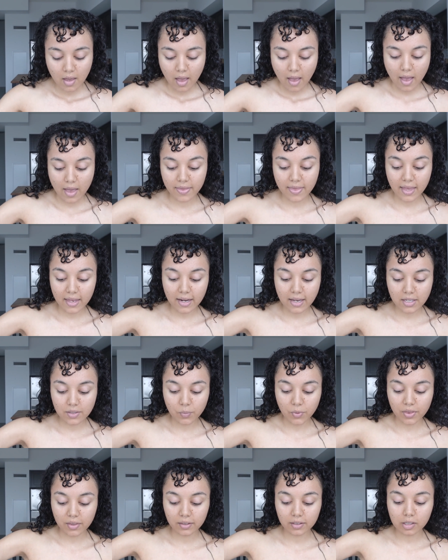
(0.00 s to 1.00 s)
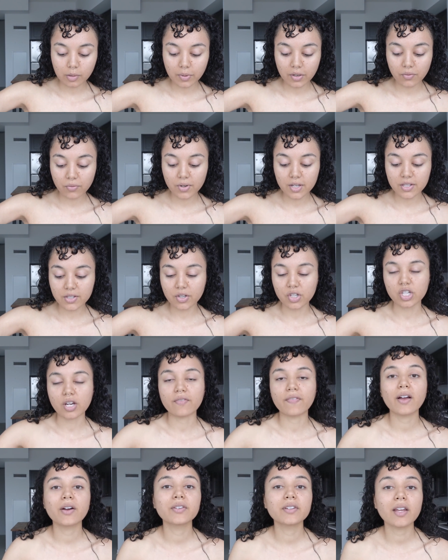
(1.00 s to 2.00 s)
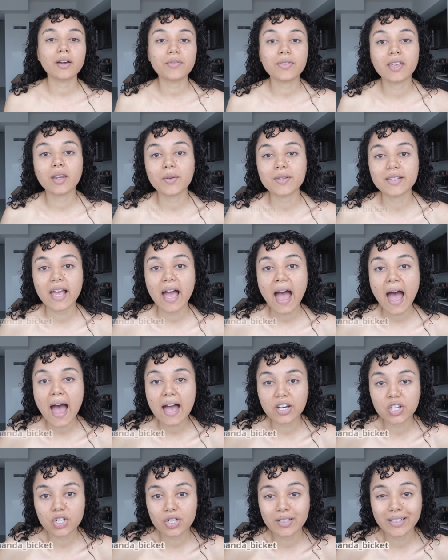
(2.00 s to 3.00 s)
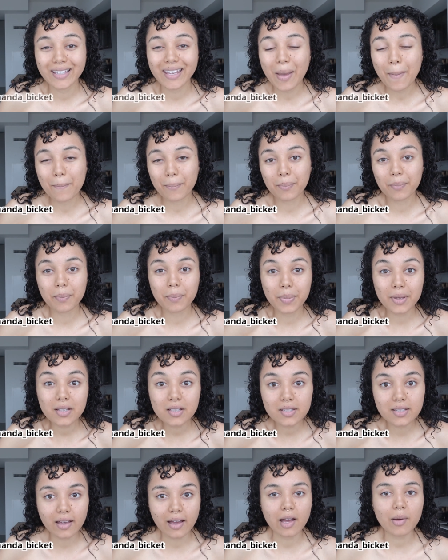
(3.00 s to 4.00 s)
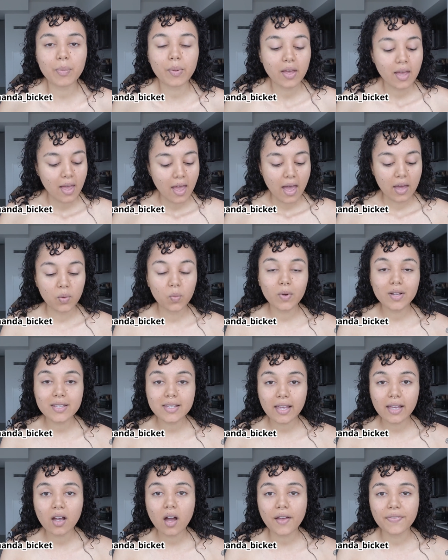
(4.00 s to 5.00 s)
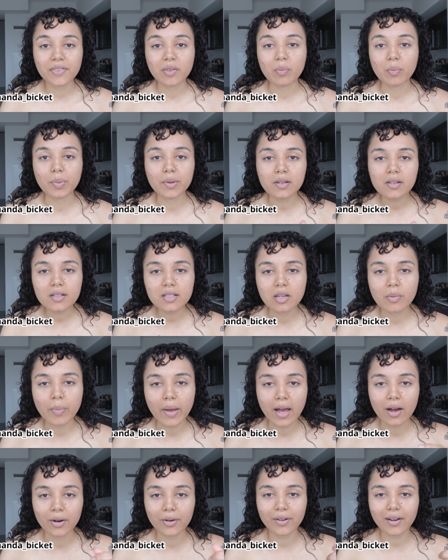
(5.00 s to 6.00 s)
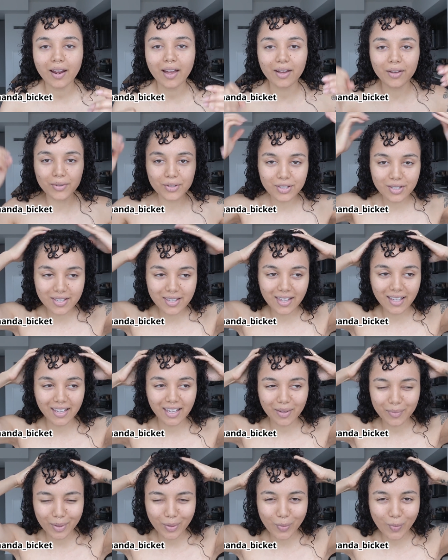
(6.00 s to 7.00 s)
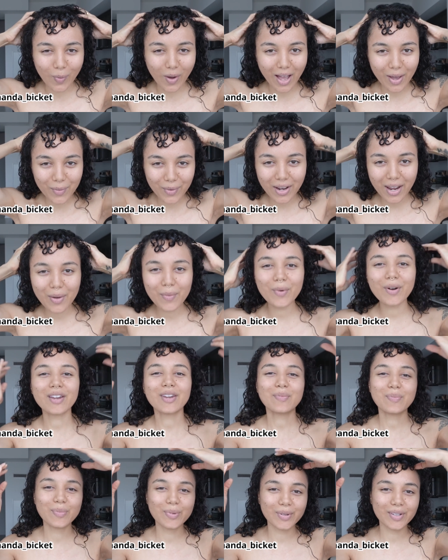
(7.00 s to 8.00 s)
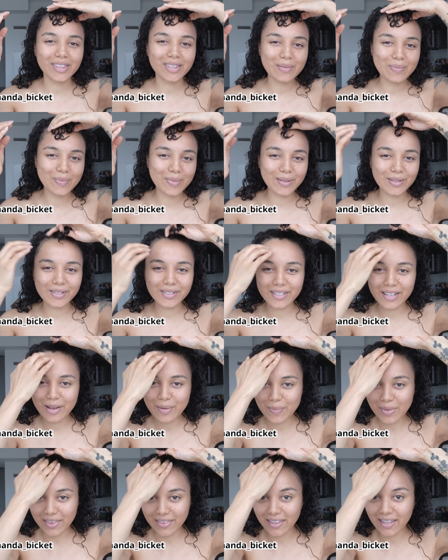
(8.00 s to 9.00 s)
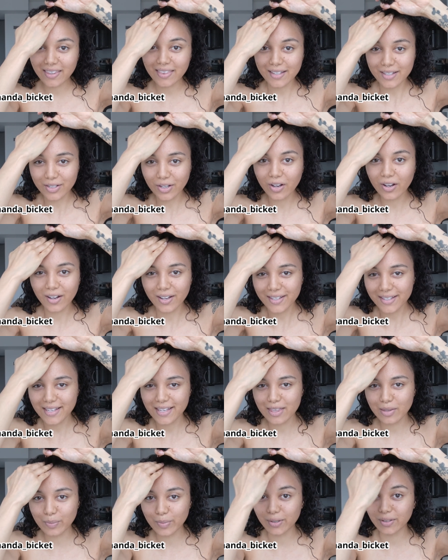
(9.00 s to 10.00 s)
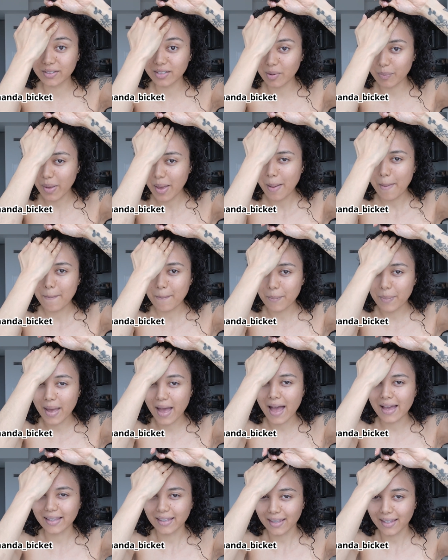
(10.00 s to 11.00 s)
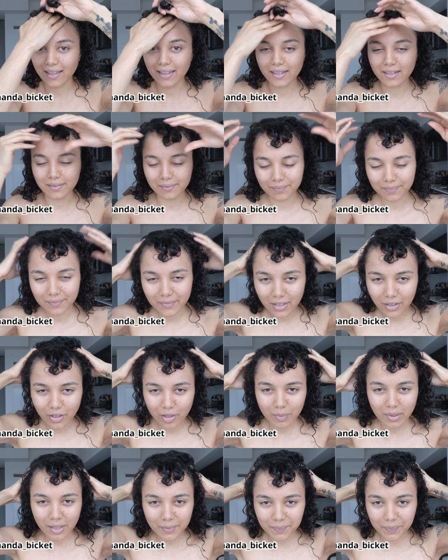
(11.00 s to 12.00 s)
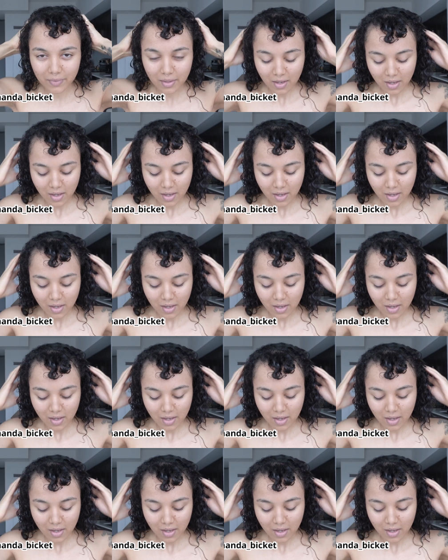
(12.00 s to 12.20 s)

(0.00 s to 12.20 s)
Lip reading: And then with a little bit of research, I found out that it was actually buildup. And once I got the buildup out, I was thinking, like, why would I want to put the buildup, the thing that's causing the buildup, back in? You know what I mean?